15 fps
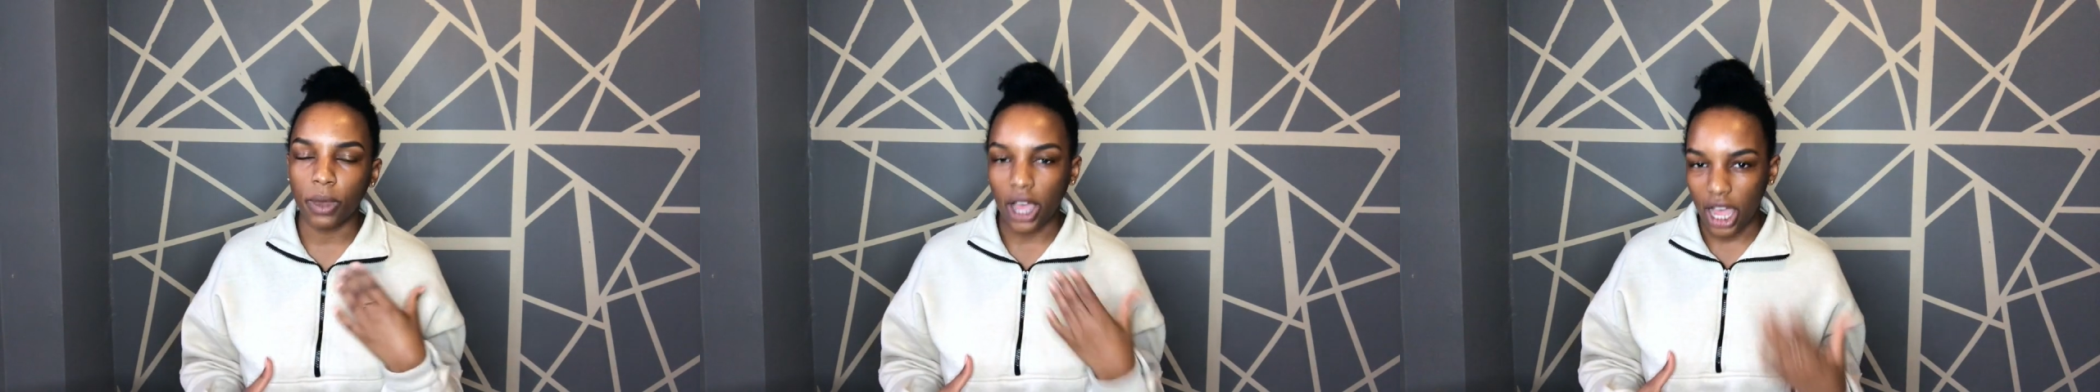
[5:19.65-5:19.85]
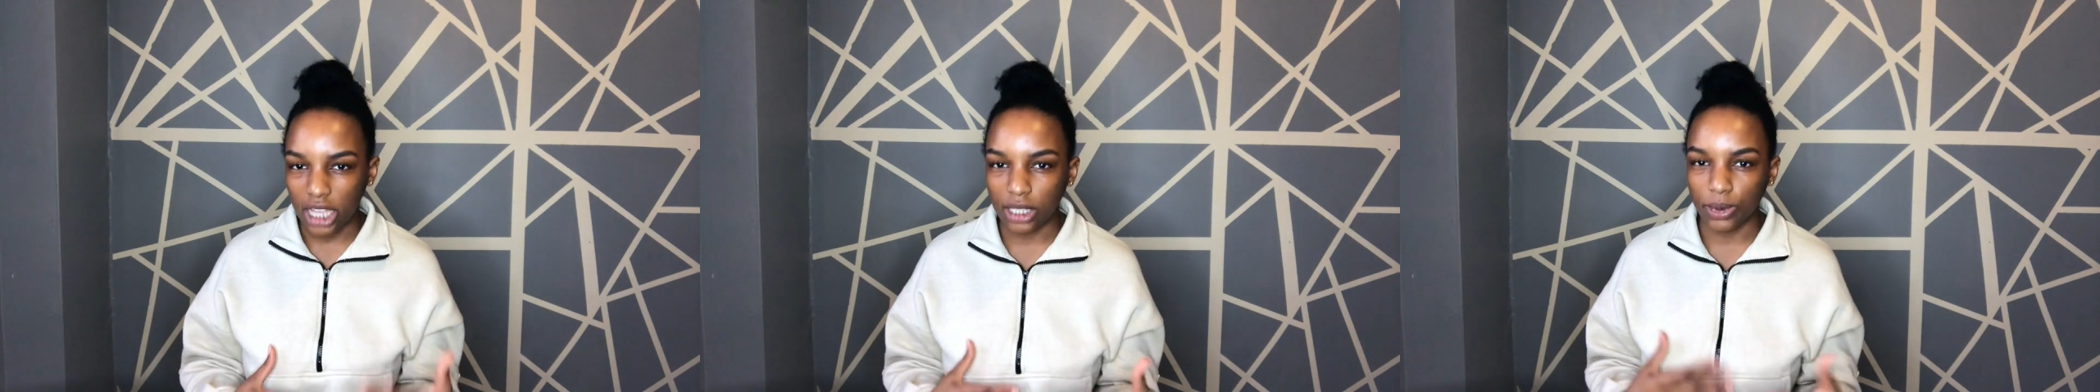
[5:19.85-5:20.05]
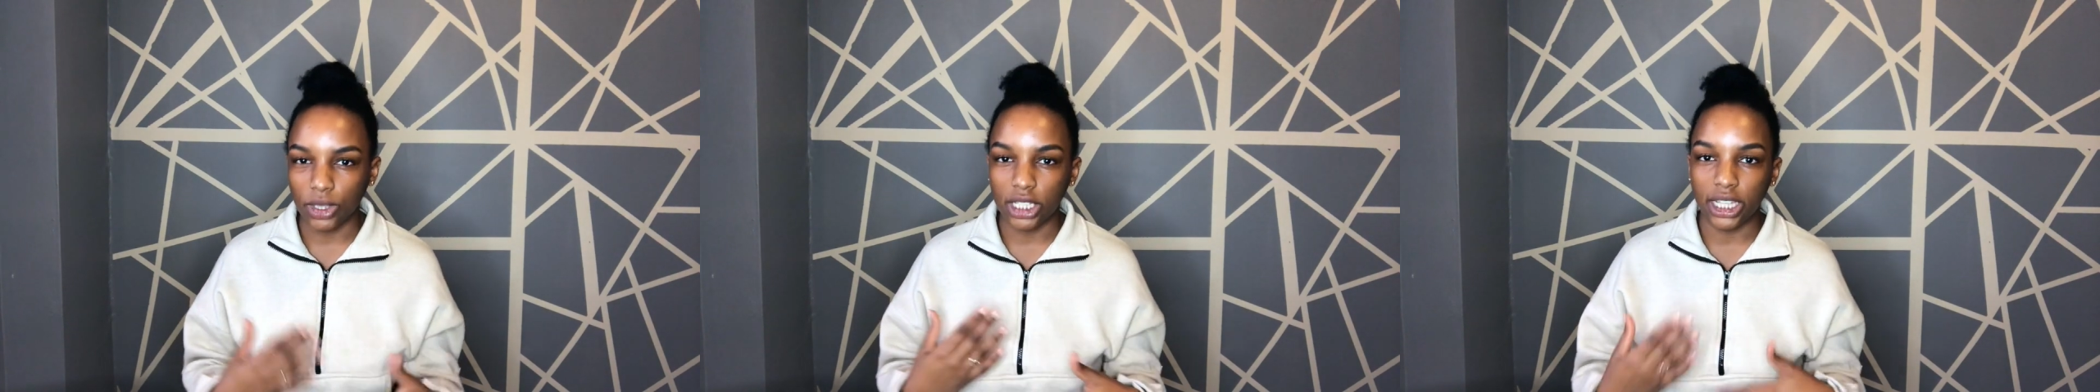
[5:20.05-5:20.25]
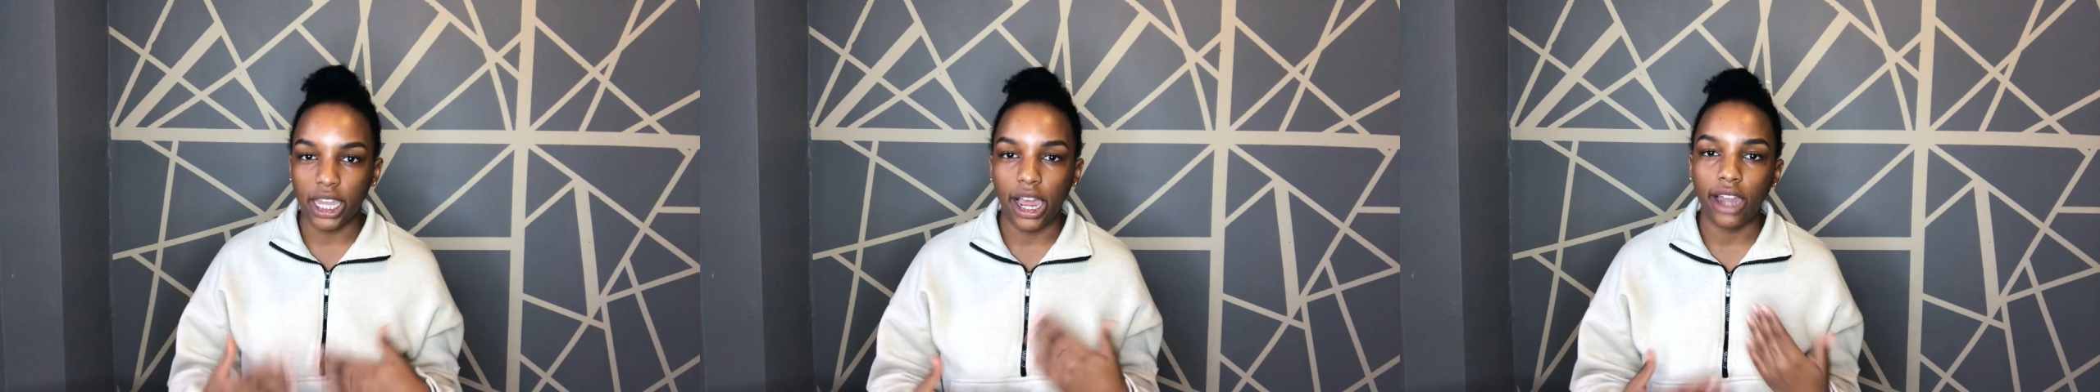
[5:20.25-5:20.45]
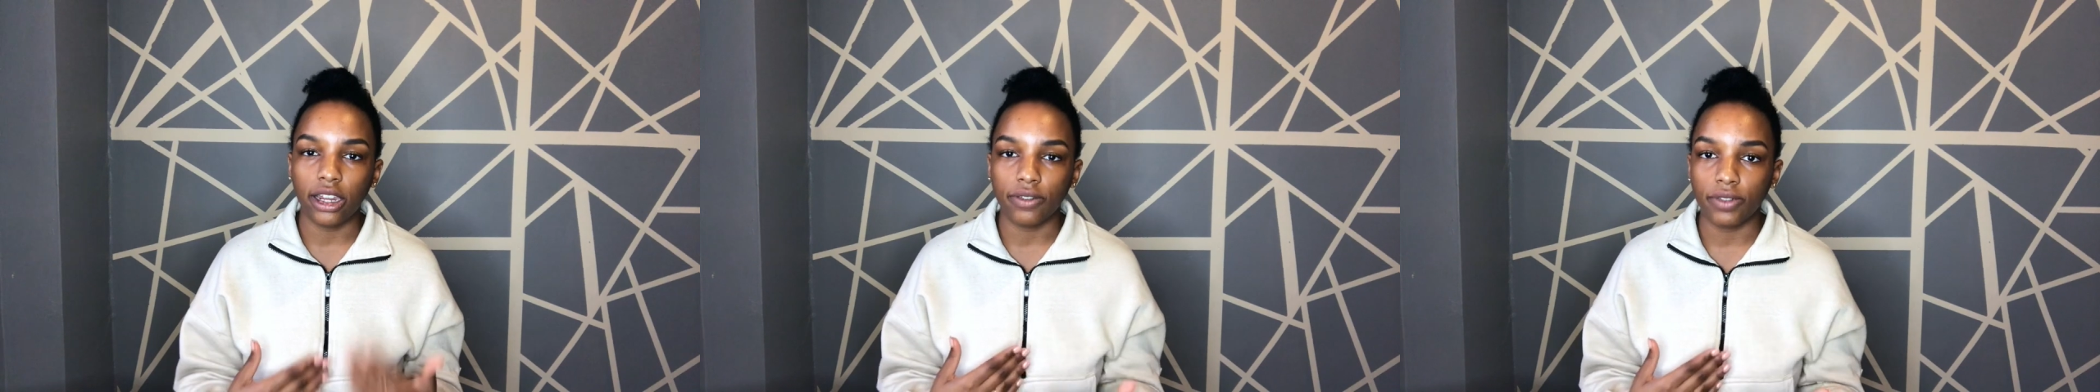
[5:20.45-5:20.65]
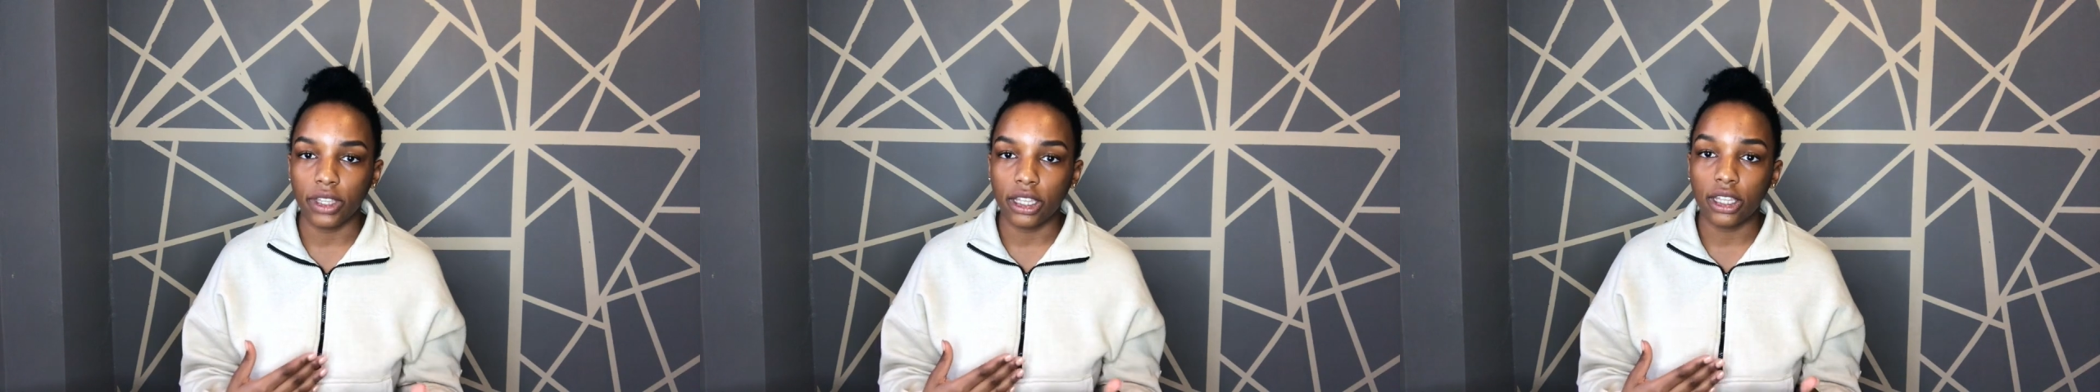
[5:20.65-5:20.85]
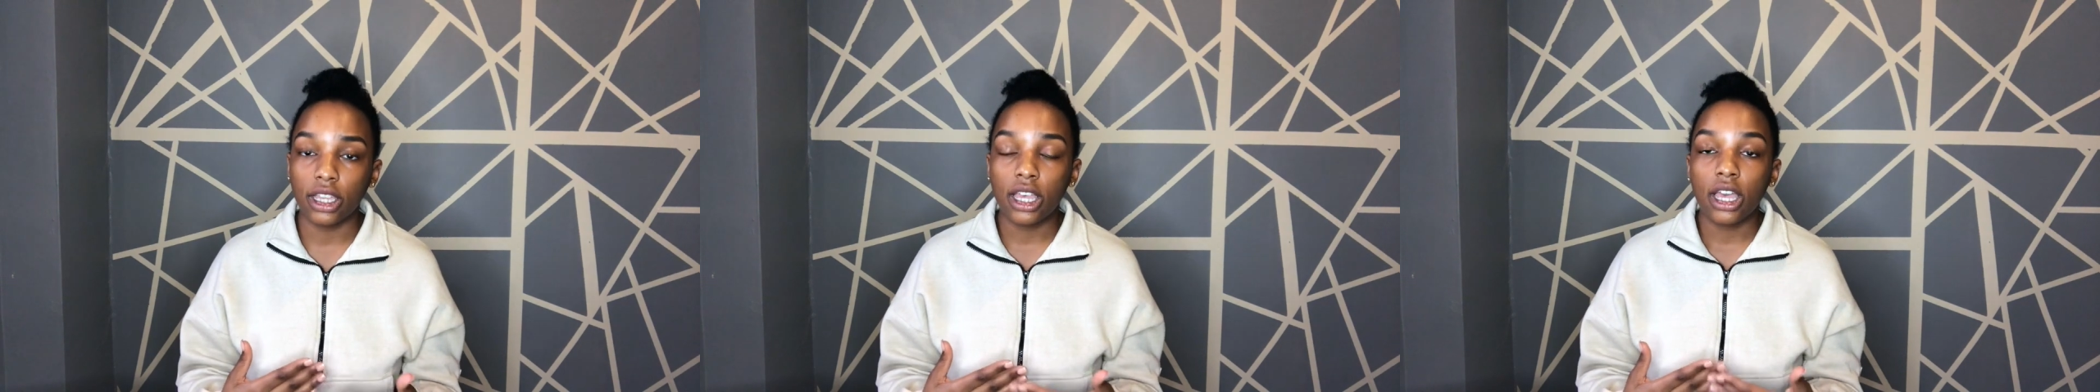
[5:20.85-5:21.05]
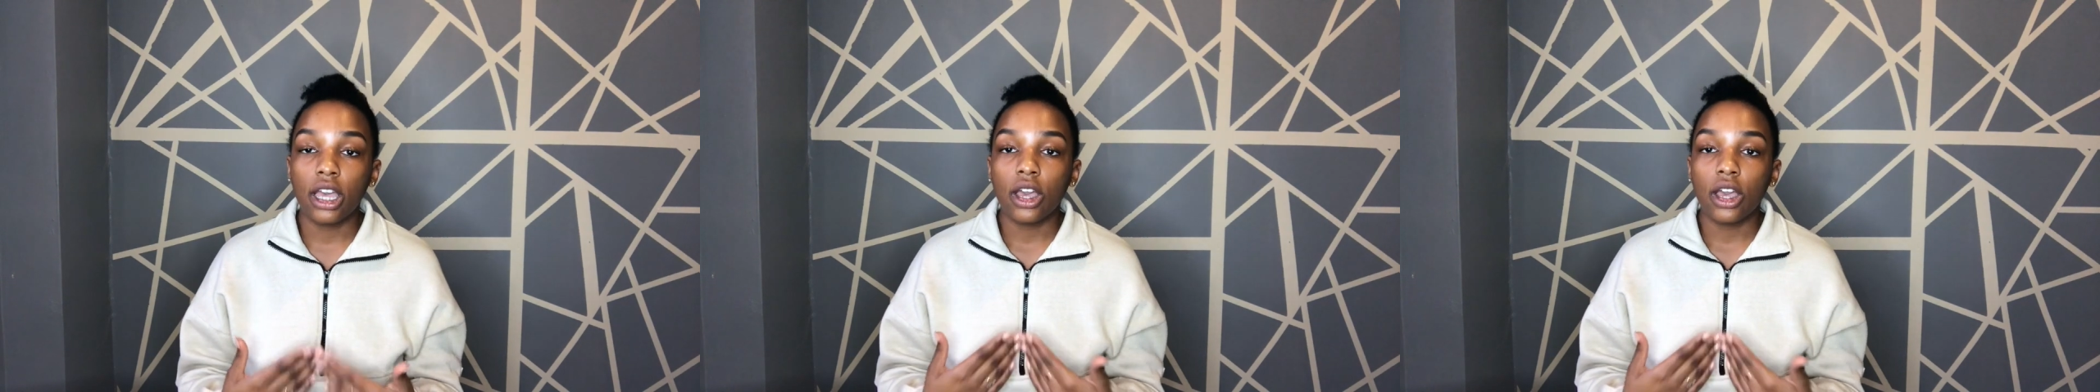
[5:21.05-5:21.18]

possible to get out of it.